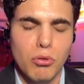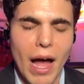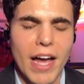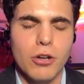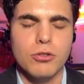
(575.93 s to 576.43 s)

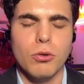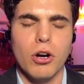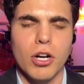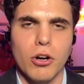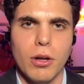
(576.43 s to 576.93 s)
prior to
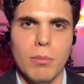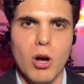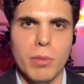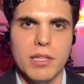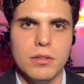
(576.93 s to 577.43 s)
our current
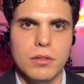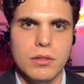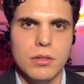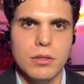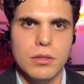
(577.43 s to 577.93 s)
moment.
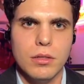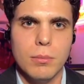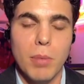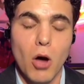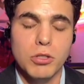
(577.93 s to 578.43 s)

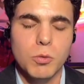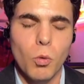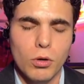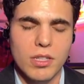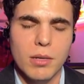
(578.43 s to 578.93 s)

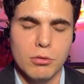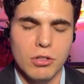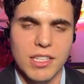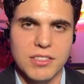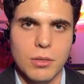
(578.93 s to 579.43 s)
Post-war
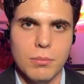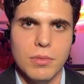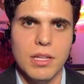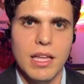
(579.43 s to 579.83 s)
liberalism